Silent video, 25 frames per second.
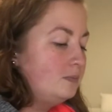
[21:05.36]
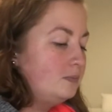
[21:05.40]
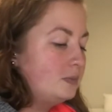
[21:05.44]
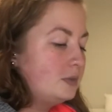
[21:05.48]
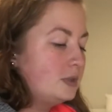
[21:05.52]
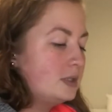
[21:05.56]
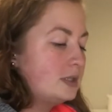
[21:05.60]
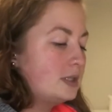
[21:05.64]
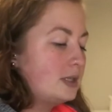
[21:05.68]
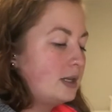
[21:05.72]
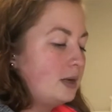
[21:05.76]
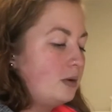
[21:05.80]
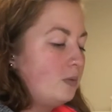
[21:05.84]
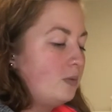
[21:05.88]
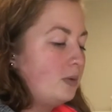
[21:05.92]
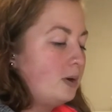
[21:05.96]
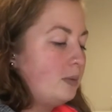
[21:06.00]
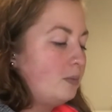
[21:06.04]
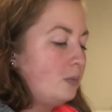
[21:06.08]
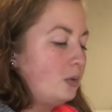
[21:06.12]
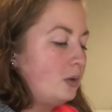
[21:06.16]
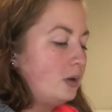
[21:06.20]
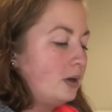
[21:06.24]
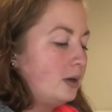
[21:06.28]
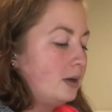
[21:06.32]
Let's get one
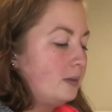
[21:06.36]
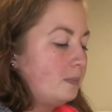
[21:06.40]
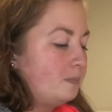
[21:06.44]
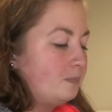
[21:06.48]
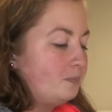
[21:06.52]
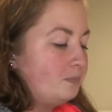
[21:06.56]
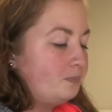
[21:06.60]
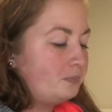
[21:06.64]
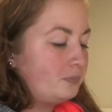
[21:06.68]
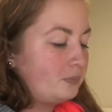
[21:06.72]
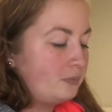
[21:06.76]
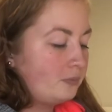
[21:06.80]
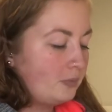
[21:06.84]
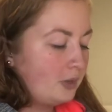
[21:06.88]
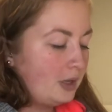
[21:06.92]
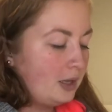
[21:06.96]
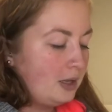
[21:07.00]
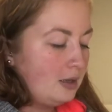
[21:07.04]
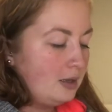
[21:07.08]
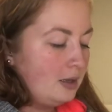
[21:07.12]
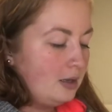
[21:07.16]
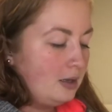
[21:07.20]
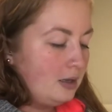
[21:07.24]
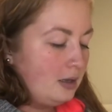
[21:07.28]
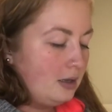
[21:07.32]
more.
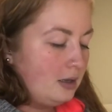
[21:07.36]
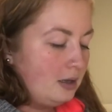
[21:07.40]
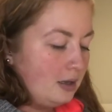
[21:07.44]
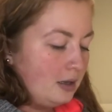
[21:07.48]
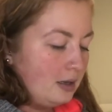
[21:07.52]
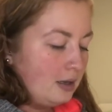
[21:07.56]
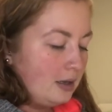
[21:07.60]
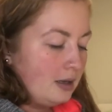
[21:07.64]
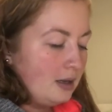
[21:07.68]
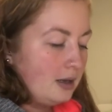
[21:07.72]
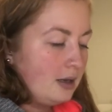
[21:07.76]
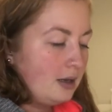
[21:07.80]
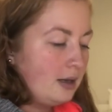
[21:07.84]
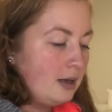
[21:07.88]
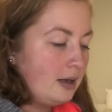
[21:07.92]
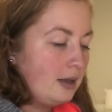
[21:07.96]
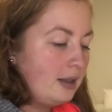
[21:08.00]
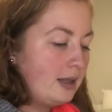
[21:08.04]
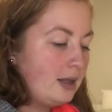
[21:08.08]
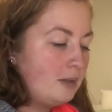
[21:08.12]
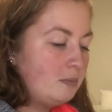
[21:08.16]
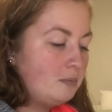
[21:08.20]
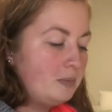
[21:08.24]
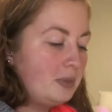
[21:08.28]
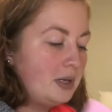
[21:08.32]
And
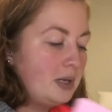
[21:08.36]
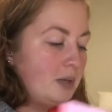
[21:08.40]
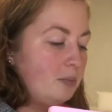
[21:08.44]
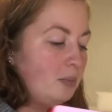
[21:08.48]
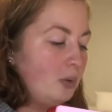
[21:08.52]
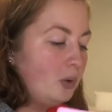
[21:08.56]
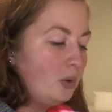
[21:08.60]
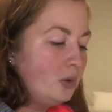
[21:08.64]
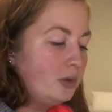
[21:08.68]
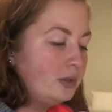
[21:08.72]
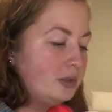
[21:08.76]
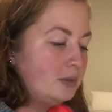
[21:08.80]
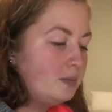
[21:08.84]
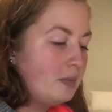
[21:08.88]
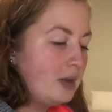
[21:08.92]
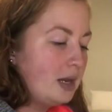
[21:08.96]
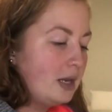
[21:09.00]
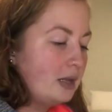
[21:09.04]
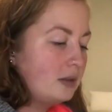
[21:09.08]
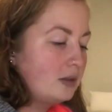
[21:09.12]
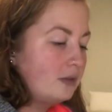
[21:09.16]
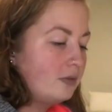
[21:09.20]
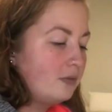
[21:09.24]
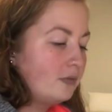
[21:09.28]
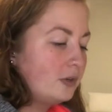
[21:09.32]
then be bold, make
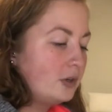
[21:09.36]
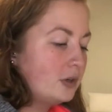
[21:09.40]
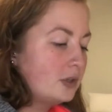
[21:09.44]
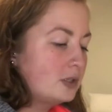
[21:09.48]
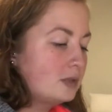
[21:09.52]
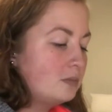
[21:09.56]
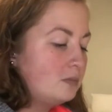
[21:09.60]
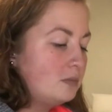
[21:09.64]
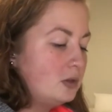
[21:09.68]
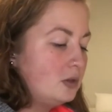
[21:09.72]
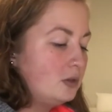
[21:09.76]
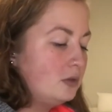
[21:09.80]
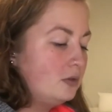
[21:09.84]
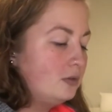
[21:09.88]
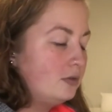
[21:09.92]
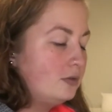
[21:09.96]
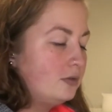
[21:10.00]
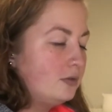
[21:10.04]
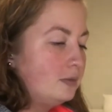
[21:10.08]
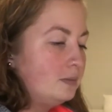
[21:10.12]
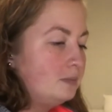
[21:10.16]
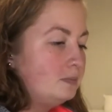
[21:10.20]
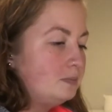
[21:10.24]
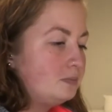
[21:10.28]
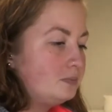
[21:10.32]
the first
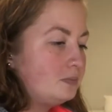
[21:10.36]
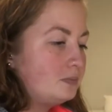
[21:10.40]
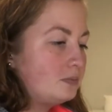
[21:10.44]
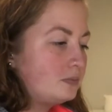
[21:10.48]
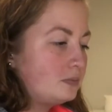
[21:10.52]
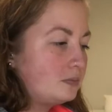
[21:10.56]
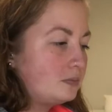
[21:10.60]
move.